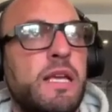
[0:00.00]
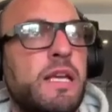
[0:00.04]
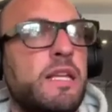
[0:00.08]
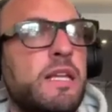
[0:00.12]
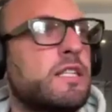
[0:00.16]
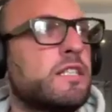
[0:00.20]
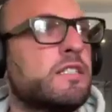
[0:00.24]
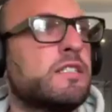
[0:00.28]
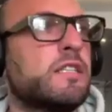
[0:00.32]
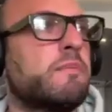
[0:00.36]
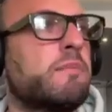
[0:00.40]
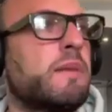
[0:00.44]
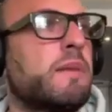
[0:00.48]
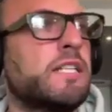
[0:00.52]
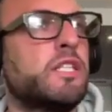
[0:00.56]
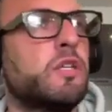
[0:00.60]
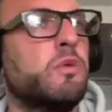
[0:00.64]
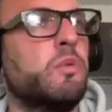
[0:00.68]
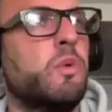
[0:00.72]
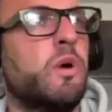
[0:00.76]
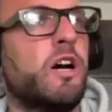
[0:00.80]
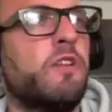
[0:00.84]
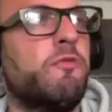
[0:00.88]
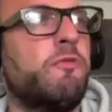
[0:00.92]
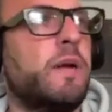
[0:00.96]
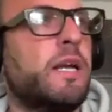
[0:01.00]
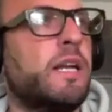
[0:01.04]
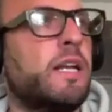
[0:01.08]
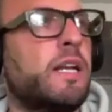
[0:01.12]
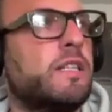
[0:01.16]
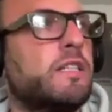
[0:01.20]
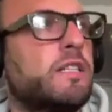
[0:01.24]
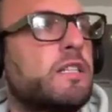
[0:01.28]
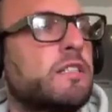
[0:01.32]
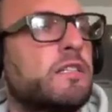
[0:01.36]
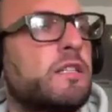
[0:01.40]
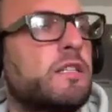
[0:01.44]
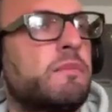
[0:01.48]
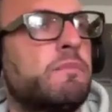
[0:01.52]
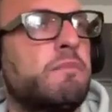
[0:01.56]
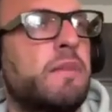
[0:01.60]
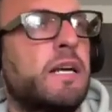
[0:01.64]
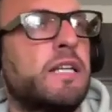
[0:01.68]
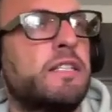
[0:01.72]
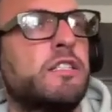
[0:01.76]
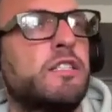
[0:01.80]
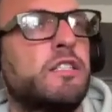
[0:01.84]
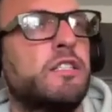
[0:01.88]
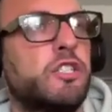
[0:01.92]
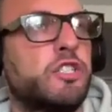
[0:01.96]
It doesn't matter what I've been in. It doesn't
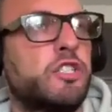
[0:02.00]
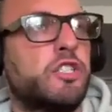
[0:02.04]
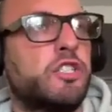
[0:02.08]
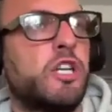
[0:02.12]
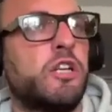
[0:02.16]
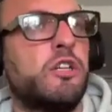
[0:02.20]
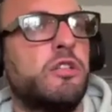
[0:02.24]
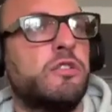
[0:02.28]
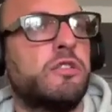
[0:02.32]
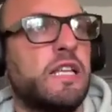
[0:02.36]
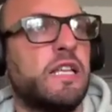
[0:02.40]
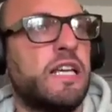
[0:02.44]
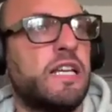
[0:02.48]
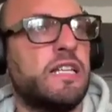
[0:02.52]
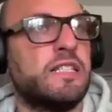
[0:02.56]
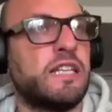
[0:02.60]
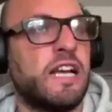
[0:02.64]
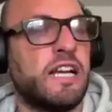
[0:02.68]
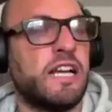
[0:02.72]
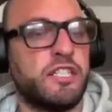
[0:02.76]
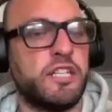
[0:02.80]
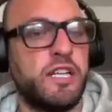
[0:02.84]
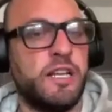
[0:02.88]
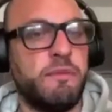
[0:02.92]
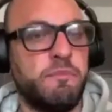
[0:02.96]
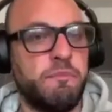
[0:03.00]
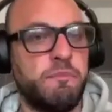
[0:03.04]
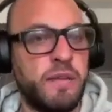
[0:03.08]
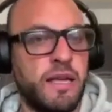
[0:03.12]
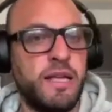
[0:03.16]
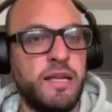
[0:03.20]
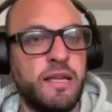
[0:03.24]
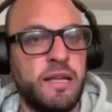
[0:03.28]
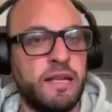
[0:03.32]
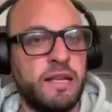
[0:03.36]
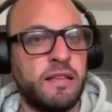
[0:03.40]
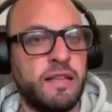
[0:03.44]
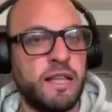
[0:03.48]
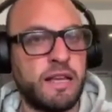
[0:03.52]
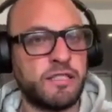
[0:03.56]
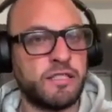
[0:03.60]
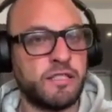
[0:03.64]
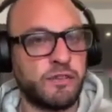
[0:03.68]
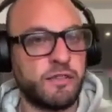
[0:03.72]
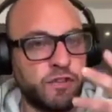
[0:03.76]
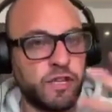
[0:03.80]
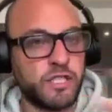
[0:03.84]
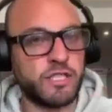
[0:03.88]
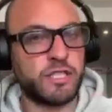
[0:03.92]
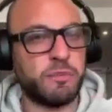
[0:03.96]
matter the shows. It's actually me. And that's the
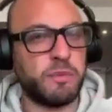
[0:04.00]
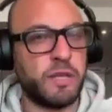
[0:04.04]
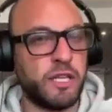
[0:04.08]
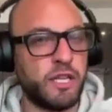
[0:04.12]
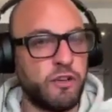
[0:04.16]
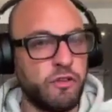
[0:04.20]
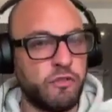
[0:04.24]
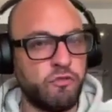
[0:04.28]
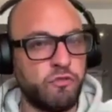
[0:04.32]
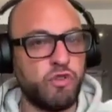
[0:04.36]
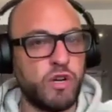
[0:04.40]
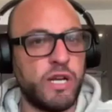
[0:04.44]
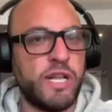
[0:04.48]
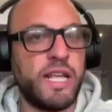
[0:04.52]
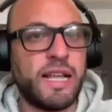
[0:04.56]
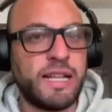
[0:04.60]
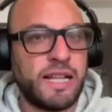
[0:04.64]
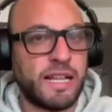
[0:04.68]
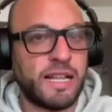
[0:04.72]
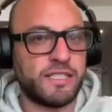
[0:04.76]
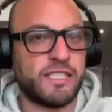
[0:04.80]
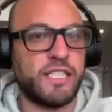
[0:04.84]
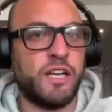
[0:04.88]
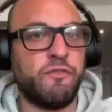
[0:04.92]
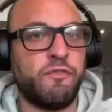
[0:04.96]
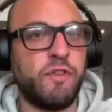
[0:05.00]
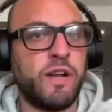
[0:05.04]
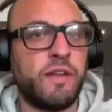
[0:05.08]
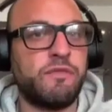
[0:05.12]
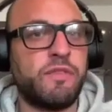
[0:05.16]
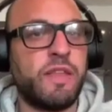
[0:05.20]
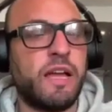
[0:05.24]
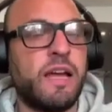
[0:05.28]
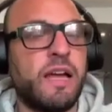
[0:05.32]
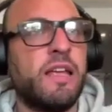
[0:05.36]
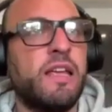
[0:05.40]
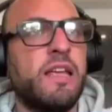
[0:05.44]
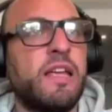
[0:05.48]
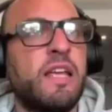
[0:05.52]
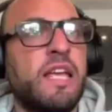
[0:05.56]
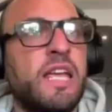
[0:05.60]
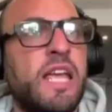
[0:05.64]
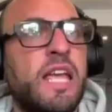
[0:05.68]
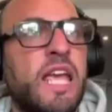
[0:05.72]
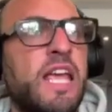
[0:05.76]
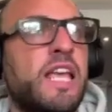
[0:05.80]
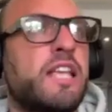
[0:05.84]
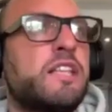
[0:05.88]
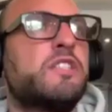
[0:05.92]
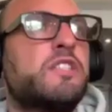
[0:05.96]
first time that you really get that self-love, that
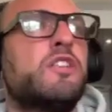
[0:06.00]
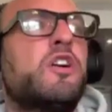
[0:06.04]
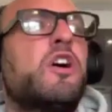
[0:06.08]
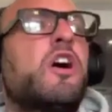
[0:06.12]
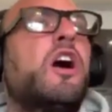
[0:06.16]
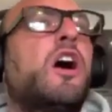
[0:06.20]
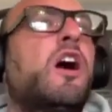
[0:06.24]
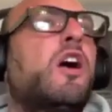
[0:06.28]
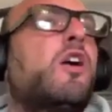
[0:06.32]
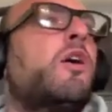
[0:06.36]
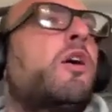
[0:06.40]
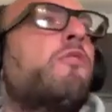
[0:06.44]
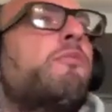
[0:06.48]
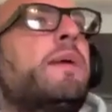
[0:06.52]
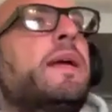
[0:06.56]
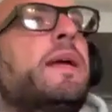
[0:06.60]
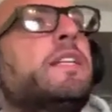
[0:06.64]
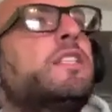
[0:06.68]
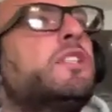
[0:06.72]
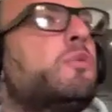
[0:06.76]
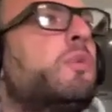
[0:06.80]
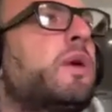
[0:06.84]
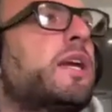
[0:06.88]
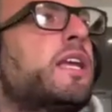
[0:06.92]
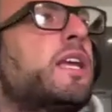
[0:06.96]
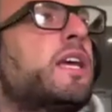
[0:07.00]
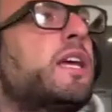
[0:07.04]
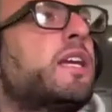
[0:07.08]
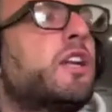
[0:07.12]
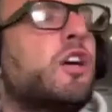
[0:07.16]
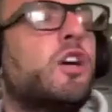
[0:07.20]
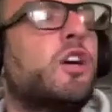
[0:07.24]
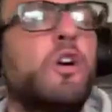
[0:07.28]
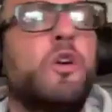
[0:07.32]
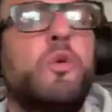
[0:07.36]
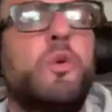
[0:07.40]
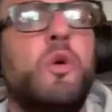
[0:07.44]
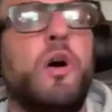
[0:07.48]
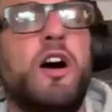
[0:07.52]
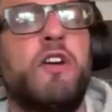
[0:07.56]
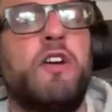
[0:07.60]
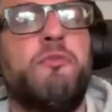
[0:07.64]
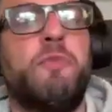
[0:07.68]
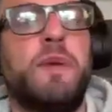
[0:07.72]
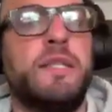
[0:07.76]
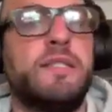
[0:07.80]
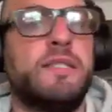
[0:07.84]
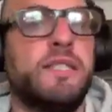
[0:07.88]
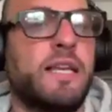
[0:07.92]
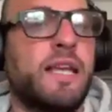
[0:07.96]
it's not, oh, I've been to Wicked. Oh, I've
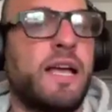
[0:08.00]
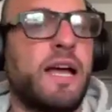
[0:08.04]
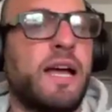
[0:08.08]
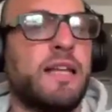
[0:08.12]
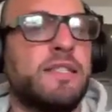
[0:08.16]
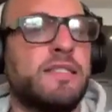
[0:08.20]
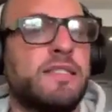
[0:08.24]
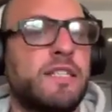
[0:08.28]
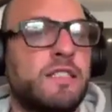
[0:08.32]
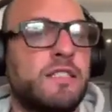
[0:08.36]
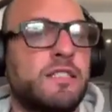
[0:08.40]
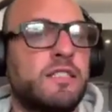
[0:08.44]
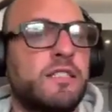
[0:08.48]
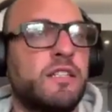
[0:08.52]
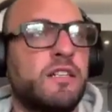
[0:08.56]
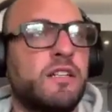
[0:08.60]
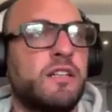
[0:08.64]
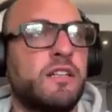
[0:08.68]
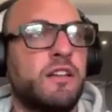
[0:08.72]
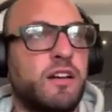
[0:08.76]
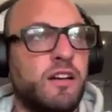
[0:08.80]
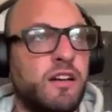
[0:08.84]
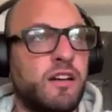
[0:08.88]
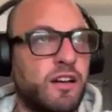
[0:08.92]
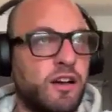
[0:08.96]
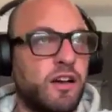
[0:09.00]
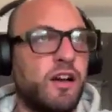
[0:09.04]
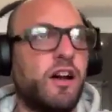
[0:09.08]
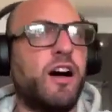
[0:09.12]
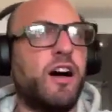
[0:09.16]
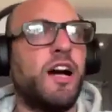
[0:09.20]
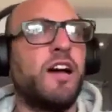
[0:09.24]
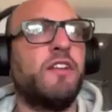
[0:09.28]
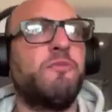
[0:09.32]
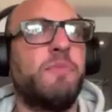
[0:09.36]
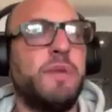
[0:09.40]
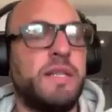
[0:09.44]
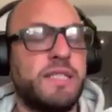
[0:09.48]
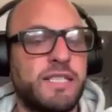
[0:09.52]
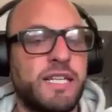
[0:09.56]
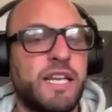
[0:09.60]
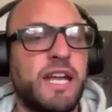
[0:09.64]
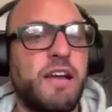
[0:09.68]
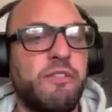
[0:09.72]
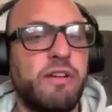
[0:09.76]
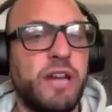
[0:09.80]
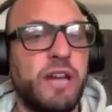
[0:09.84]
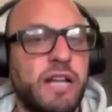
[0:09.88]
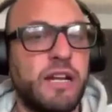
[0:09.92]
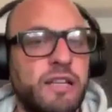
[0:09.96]
been to Cats. It's, I've been to
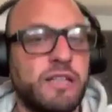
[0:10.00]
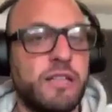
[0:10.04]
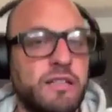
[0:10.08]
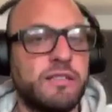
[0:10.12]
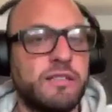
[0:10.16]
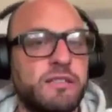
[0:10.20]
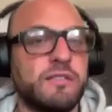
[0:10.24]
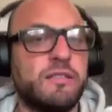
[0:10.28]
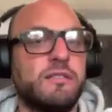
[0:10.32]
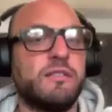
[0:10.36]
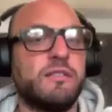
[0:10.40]
Kerry Ellis.